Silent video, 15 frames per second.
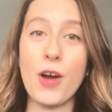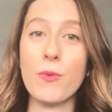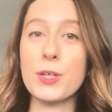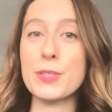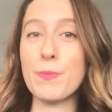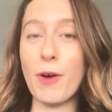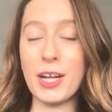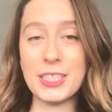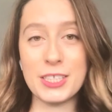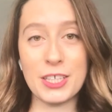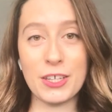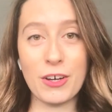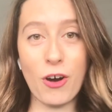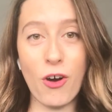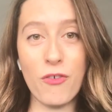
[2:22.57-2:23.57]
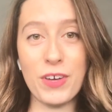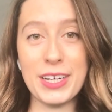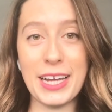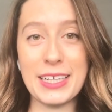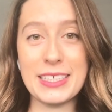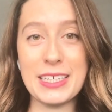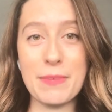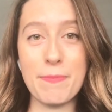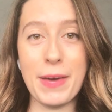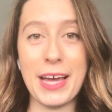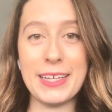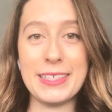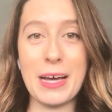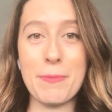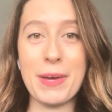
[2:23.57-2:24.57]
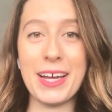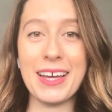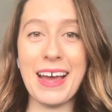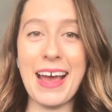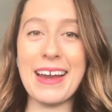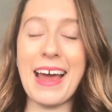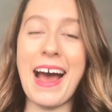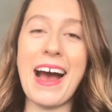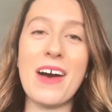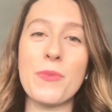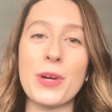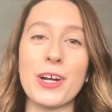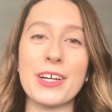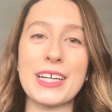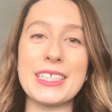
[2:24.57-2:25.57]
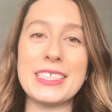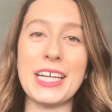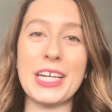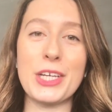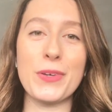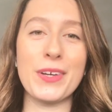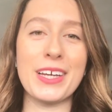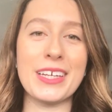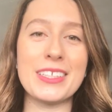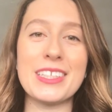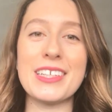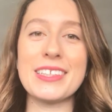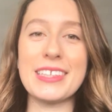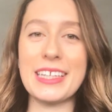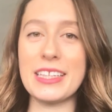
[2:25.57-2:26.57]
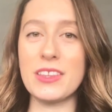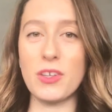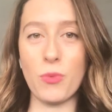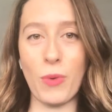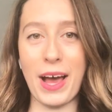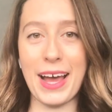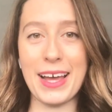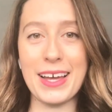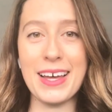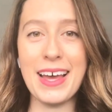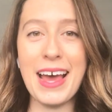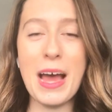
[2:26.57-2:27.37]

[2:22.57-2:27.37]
response to the COVID-19 pandemic and how we are continuing to lead the way